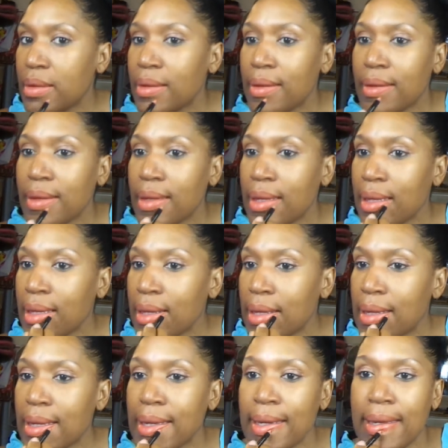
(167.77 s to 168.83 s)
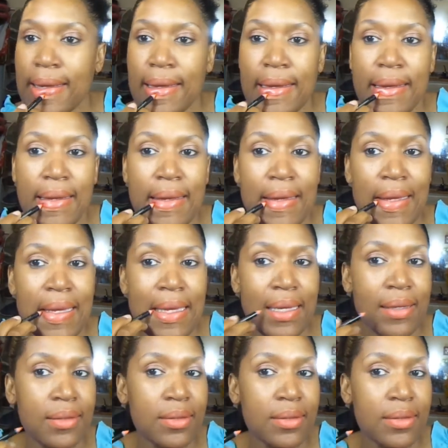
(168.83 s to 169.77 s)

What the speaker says: No one is speaking in this clip.